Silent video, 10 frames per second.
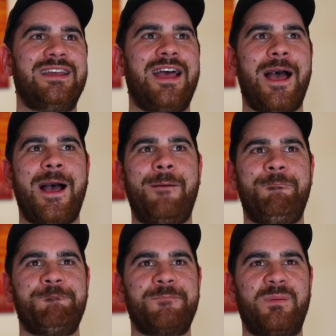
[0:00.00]

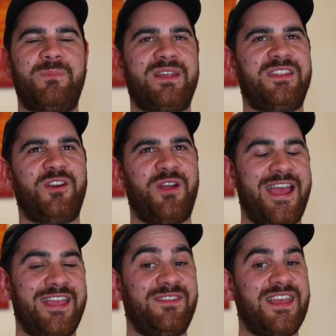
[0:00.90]
But
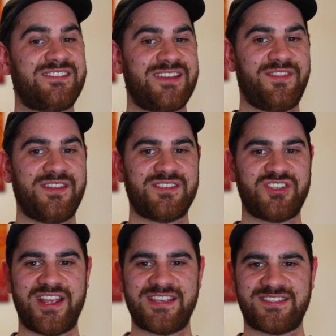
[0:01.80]
hey, that's nothing to
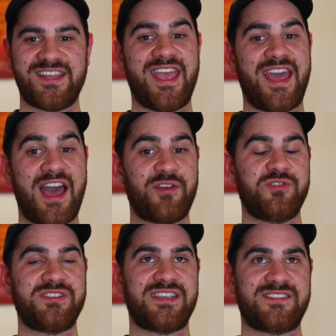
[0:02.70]
shake a stick at.
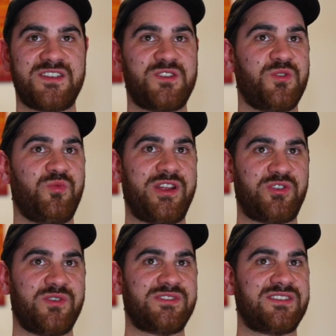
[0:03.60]
162
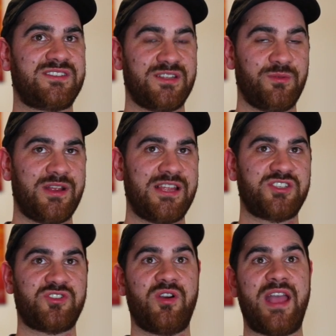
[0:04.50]
retros is still really
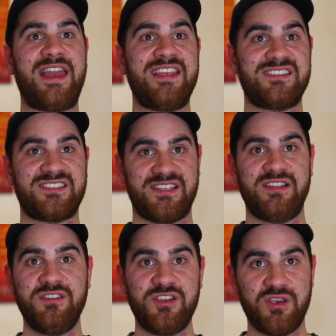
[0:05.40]
strong, and he's
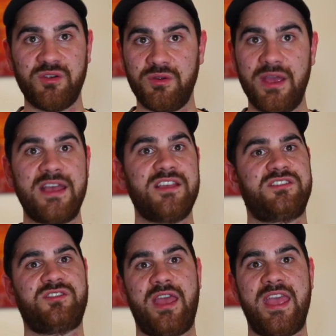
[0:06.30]
still new,
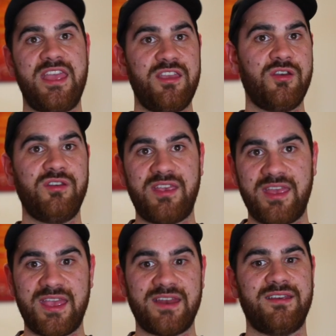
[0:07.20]
so he could
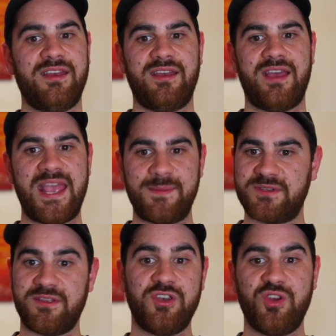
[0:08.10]
get
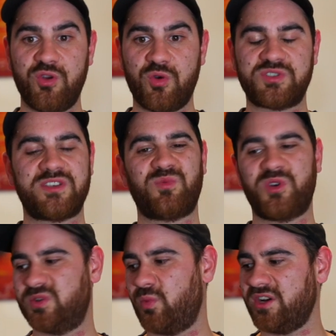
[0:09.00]
heaps of the new courses,
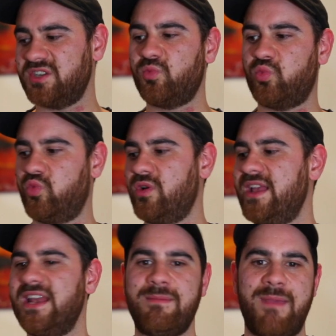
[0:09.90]
which
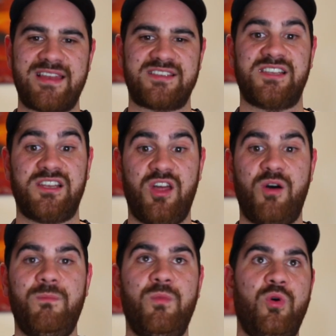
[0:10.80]
really matters a
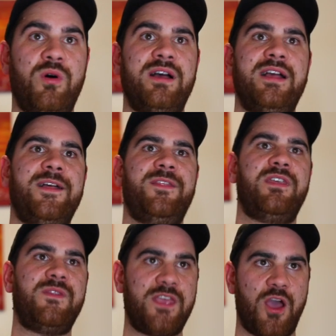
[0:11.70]
lot more
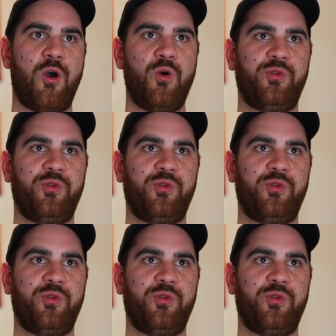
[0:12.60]
than the old